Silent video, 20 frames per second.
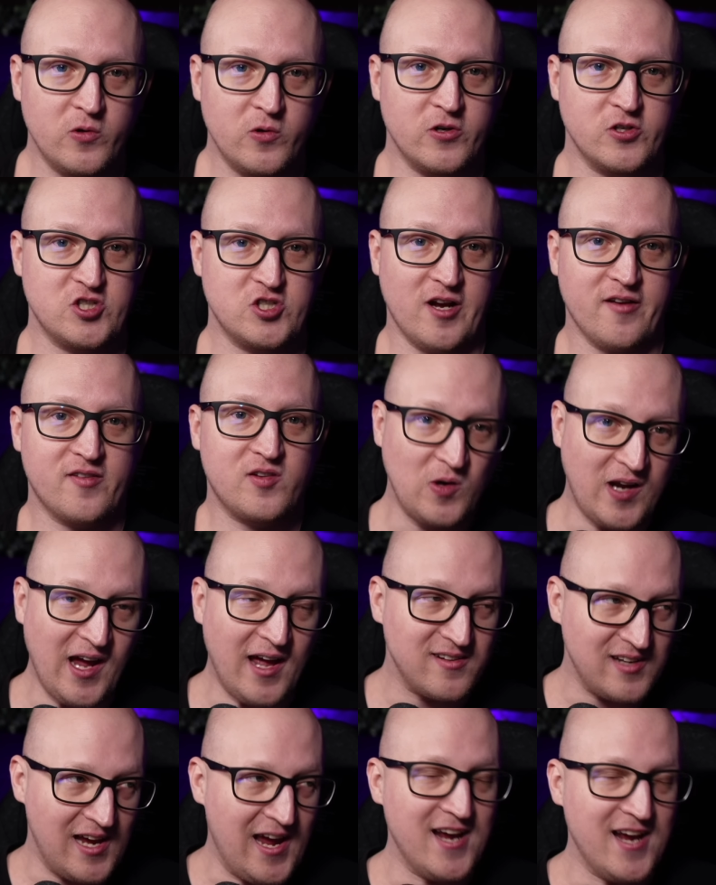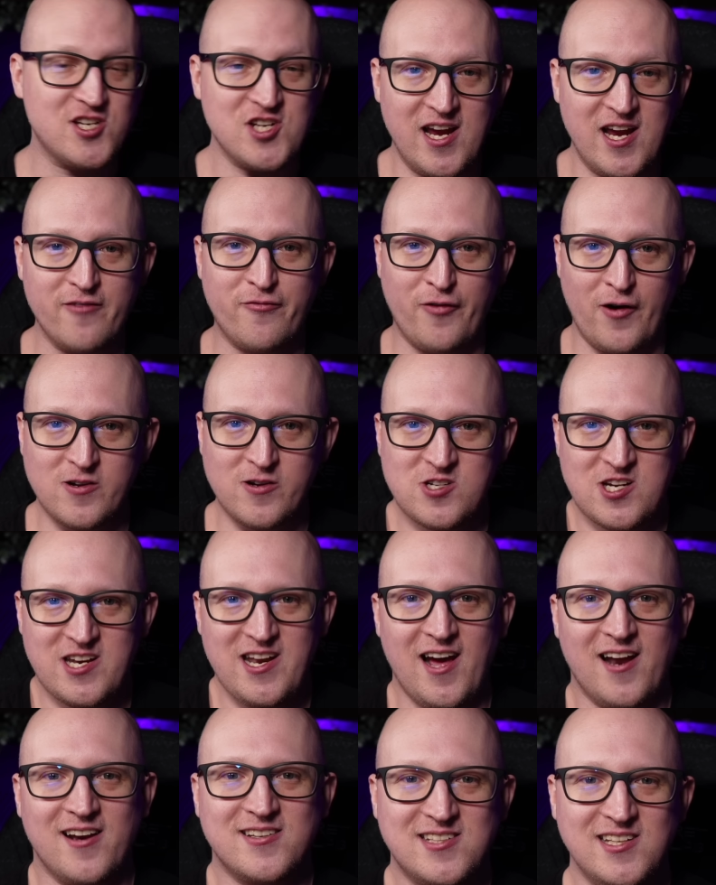just to get HA
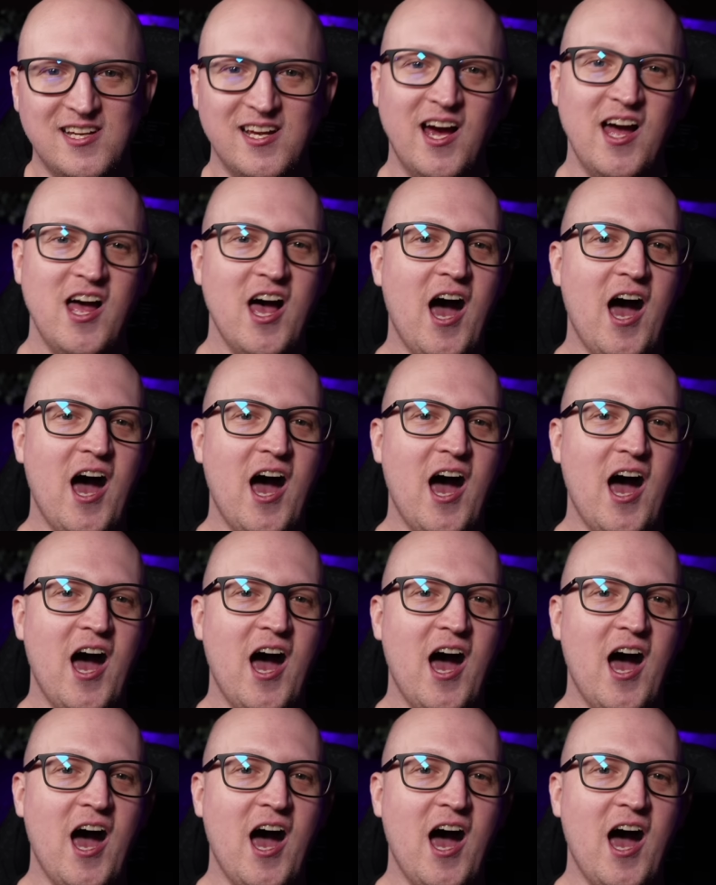functionality,